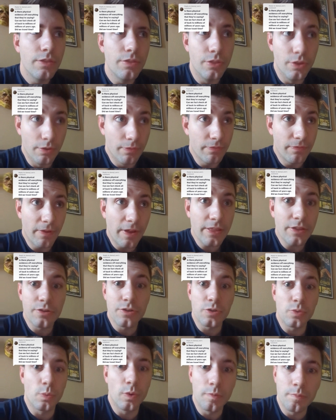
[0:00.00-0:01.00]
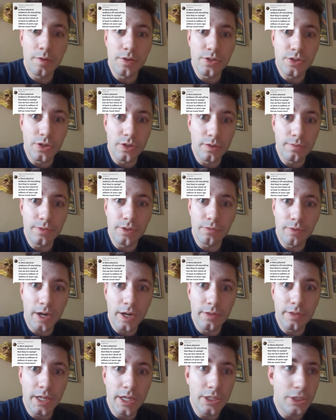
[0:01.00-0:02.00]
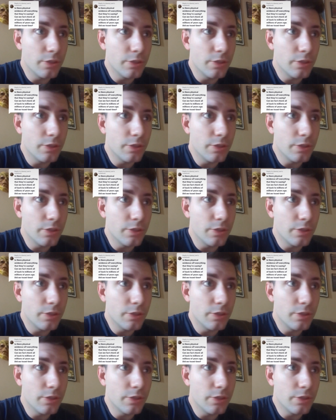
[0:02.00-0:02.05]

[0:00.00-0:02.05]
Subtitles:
The feathers were preserved around that.